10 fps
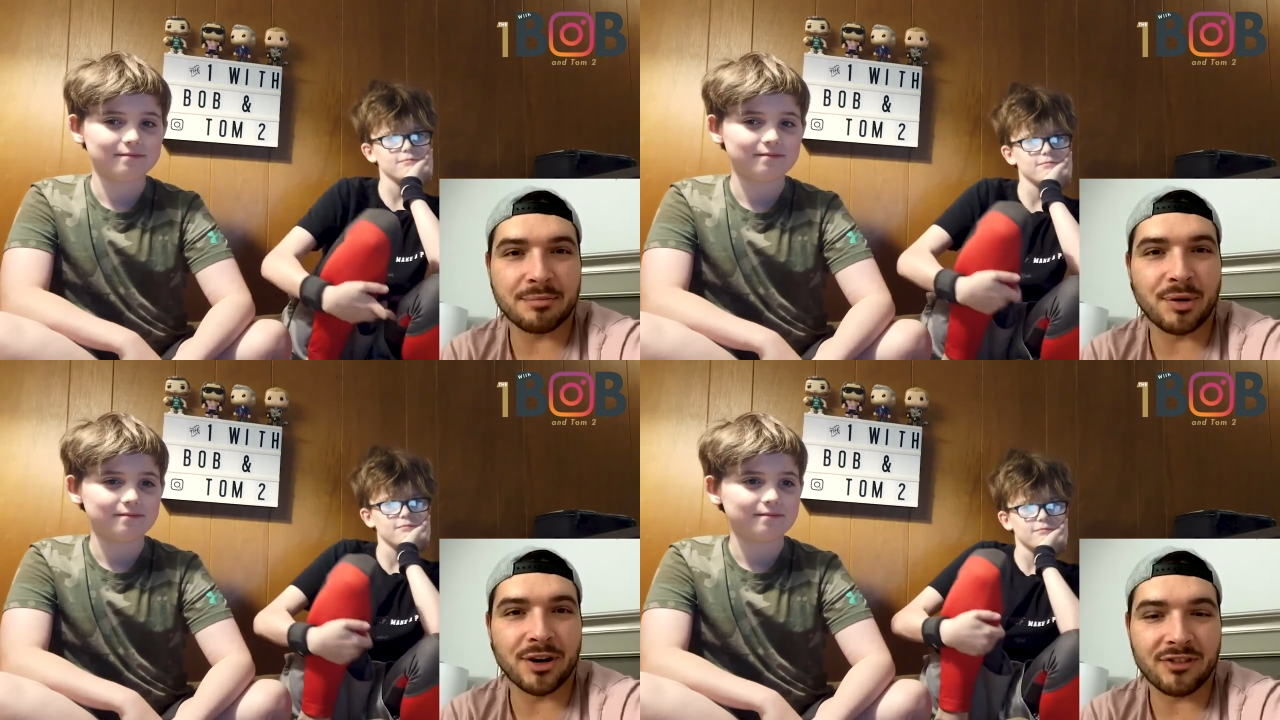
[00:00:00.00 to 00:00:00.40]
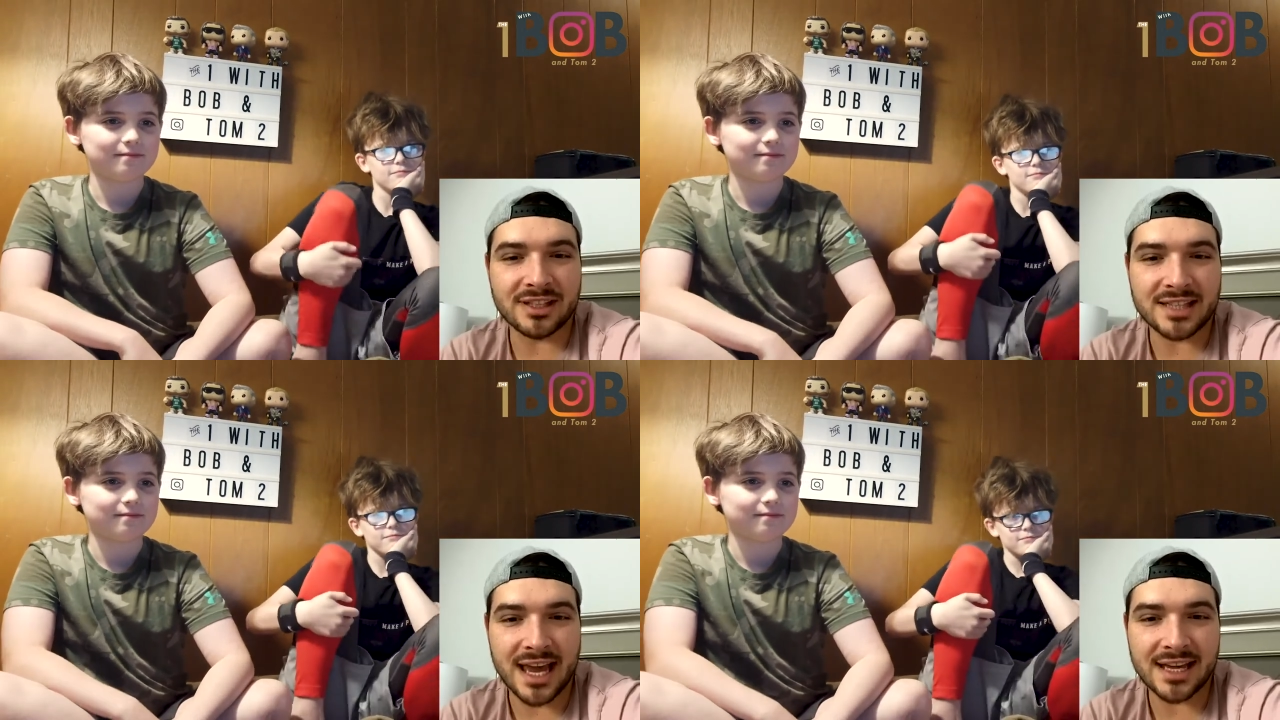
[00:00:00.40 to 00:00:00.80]
Speaker 1: a
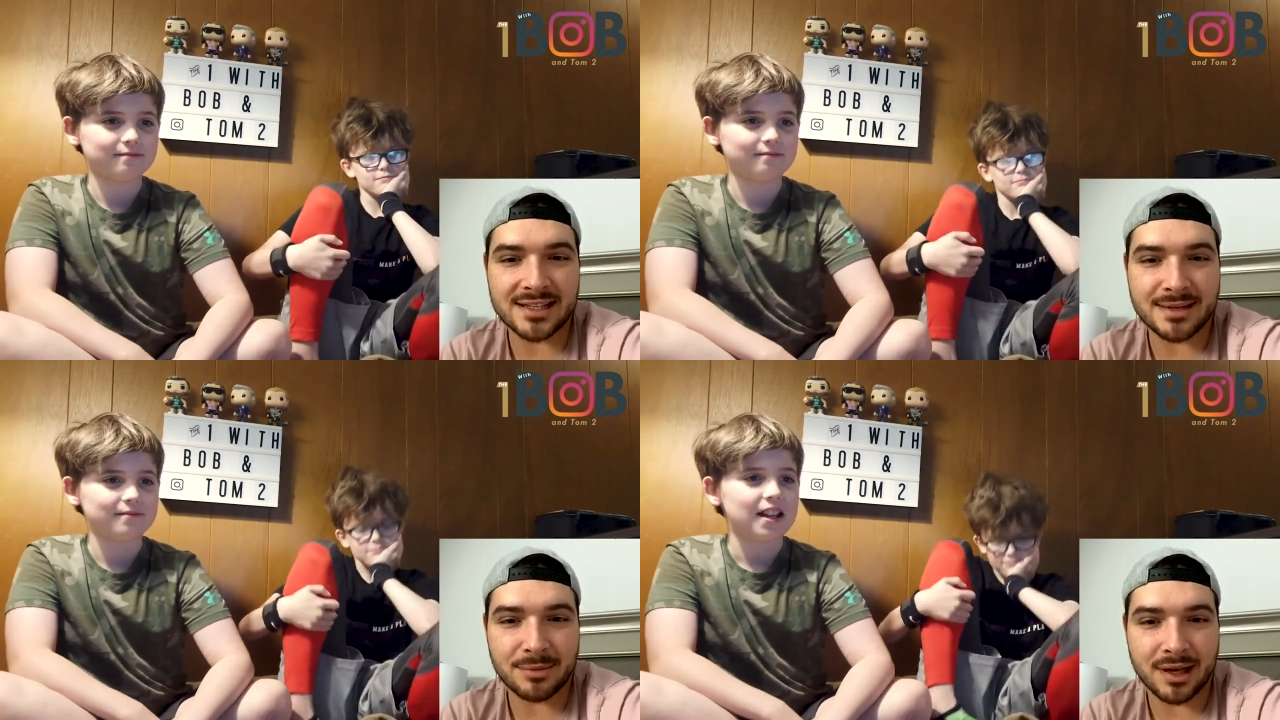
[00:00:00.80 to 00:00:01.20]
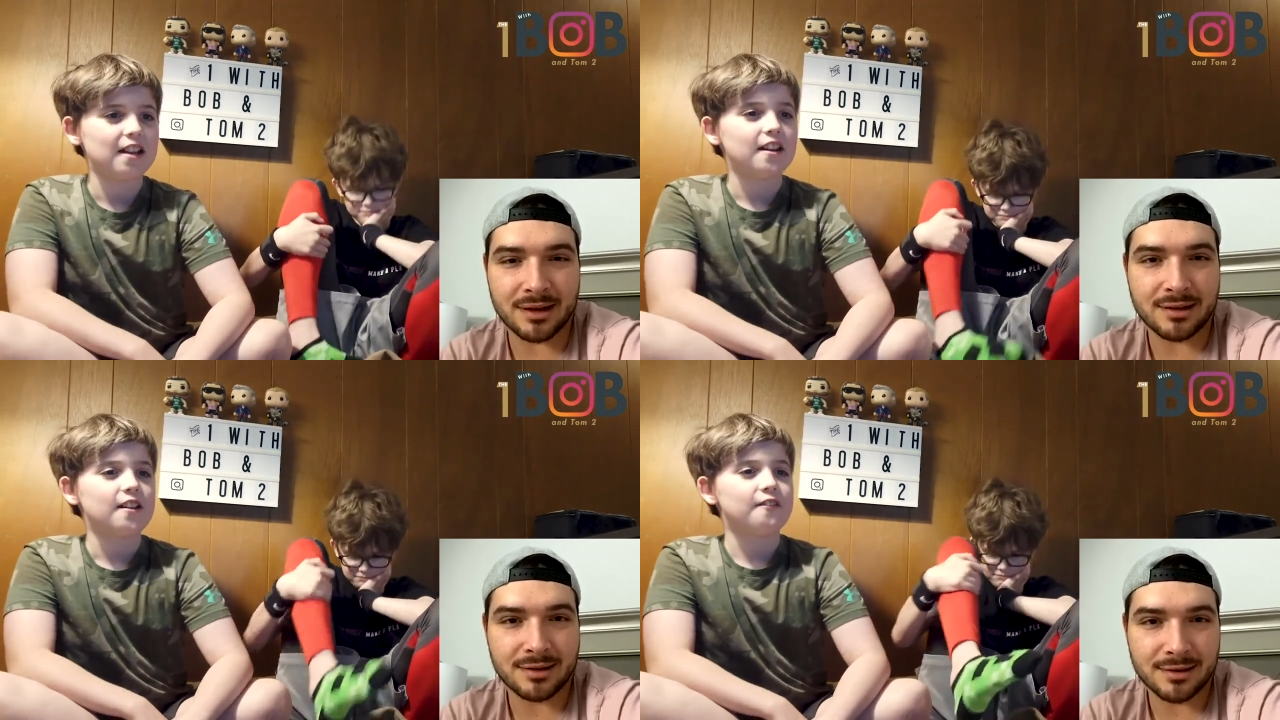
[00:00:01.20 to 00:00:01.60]
perfect tag team
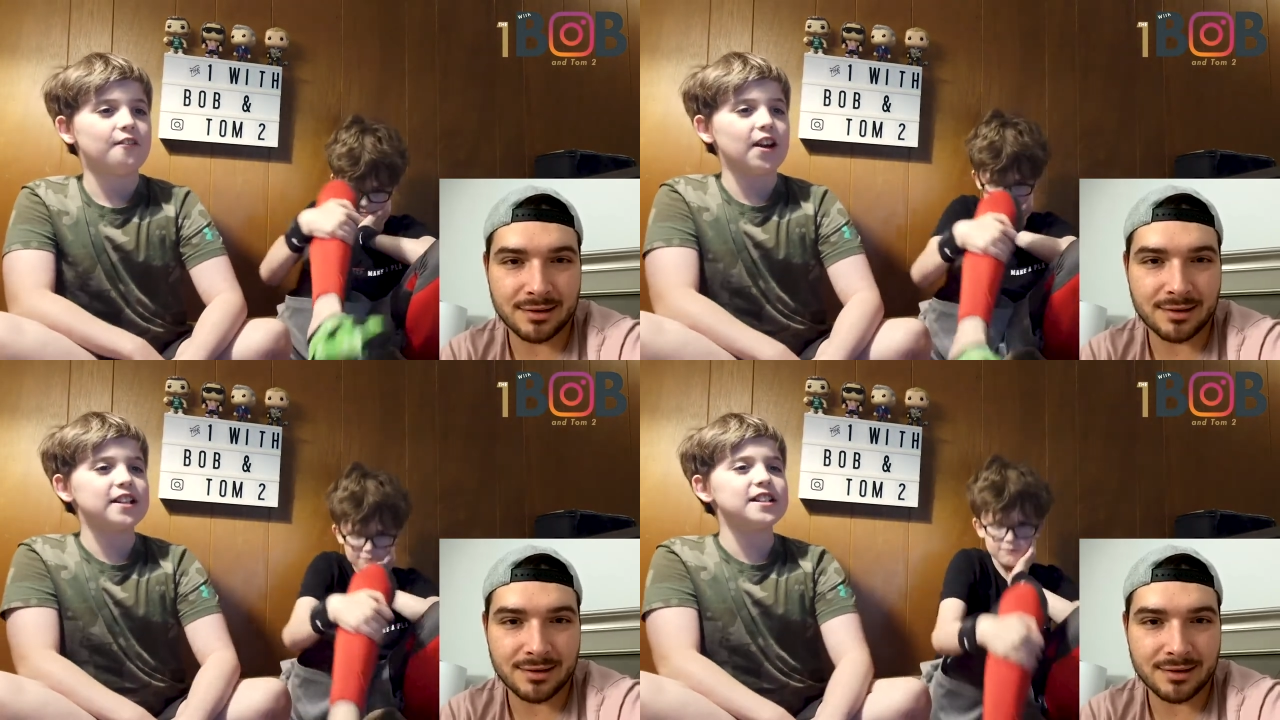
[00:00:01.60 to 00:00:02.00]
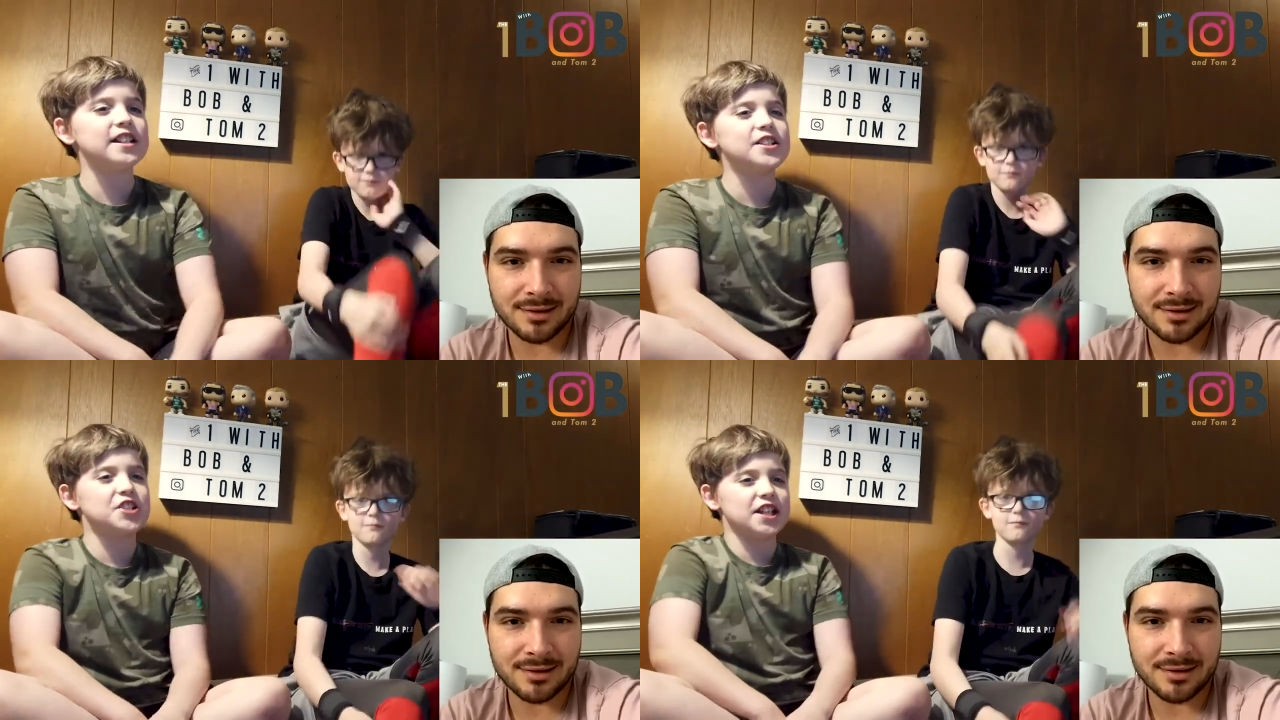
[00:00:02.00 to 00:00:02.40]
then.
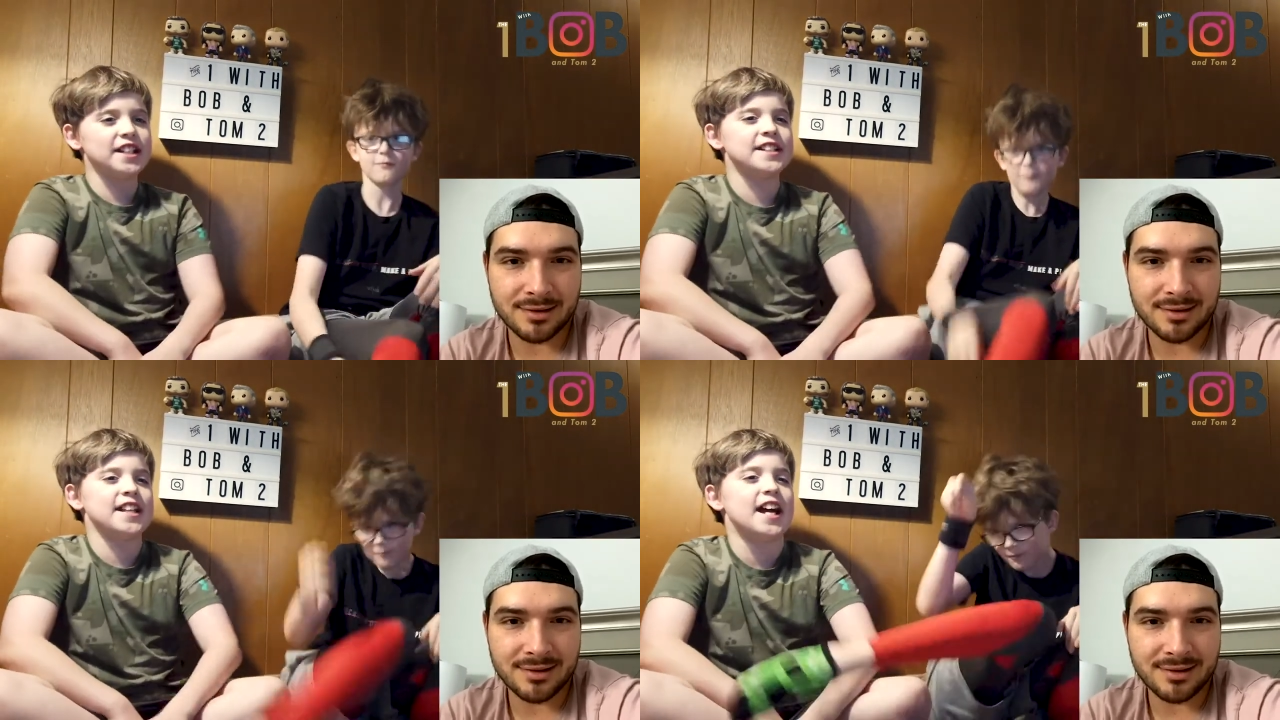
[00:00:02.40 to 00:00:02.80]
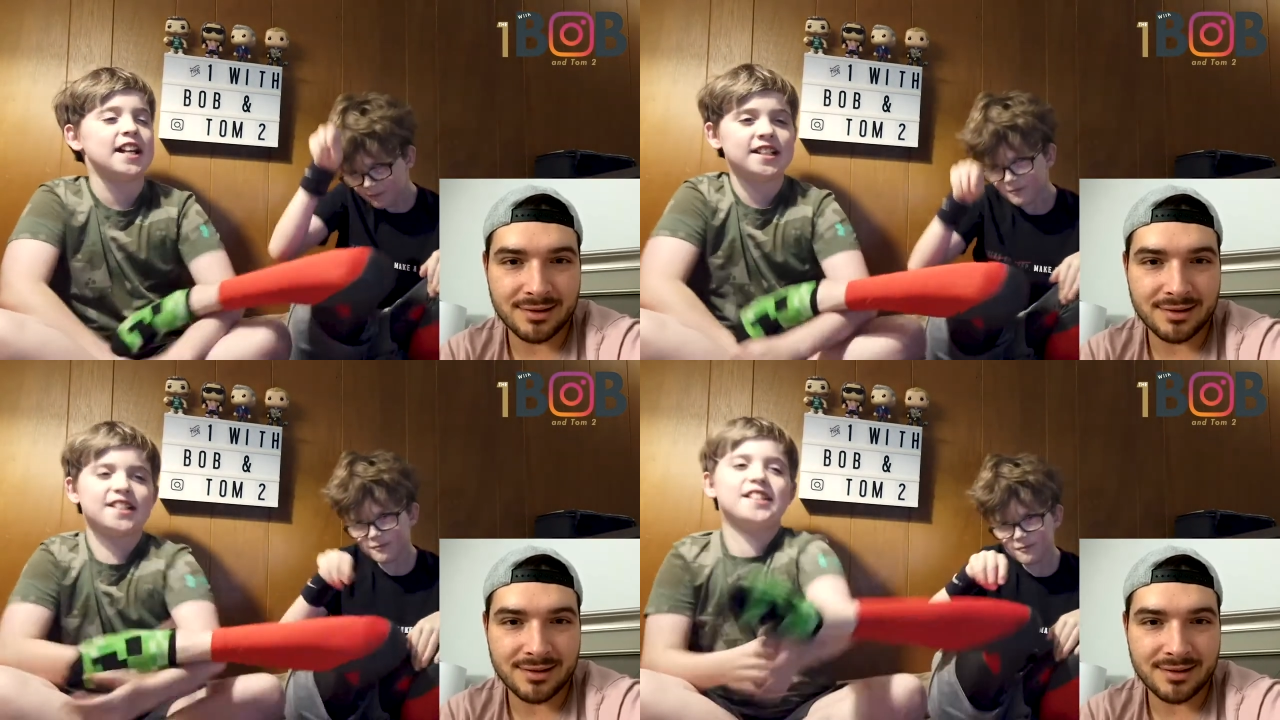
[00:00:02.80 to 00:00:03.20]
Speaker 2: Feisty Cheese
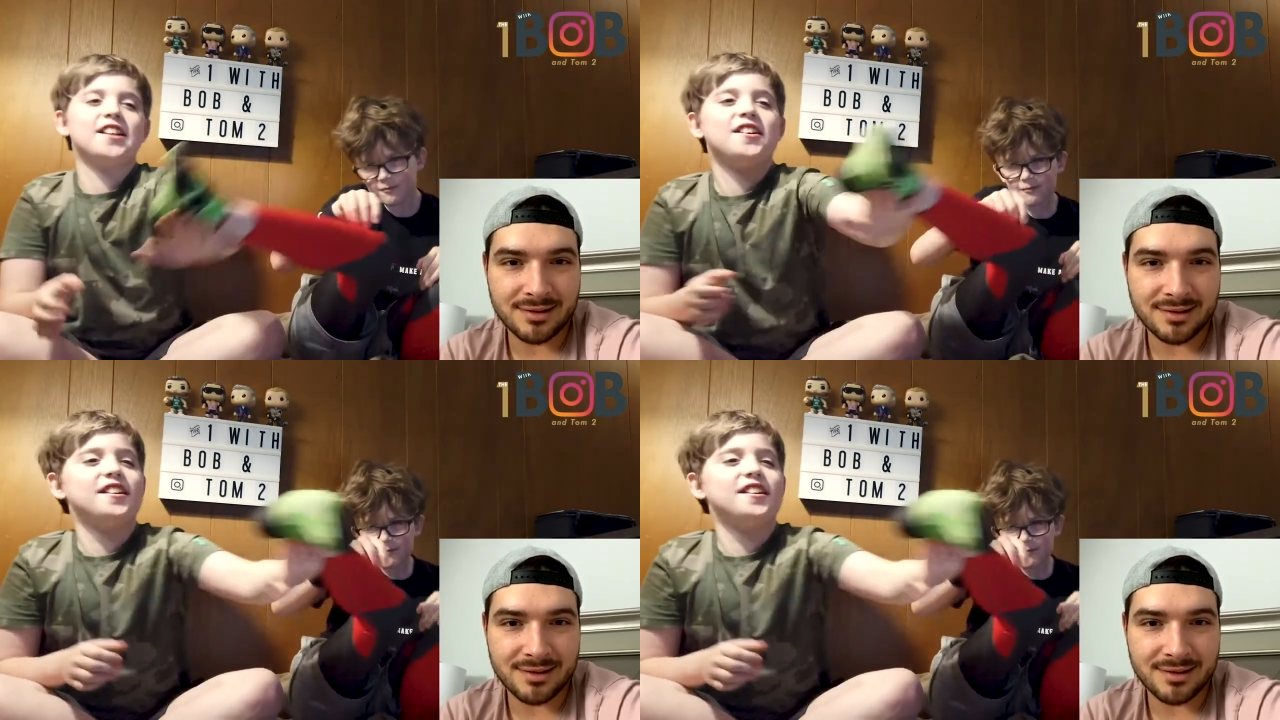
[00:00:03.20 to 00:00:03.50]
asks...